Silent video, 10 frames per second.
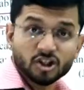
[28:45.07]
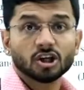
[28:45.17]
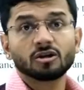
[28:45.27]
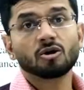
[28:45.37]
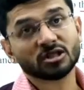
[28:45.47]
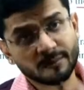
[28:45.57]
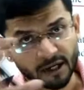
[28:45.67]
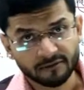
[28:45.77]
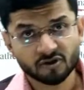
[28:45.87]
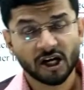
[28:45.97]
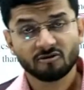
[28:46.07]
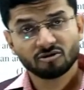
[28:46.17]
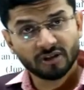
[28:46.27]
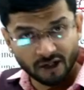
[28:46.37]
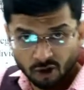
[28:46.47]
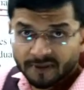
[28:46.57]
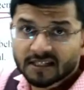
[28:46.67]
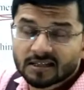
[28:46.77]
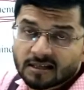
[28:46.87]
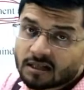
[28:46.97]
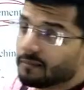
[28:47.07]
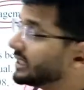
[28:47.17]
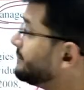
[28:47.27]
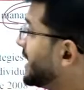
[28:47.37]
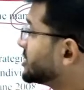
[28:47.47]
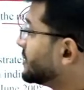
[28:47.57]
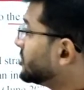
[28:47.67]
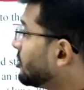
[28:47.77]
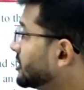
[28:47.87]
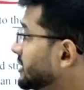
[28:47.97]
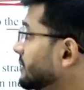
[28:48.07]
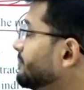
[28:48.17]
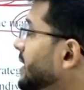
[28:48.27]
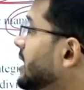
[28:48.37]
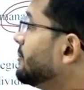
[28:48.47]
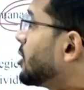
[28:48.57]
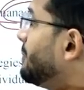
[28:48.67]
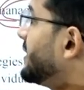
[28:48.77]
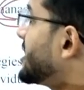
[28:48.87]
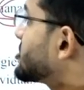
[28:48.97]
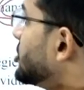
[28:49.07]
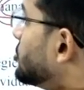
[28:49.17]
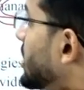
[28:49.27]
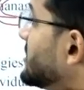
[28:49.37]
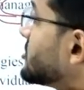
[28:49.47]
revision or some kind of change, that should be suggested by the management auditor. Proper rational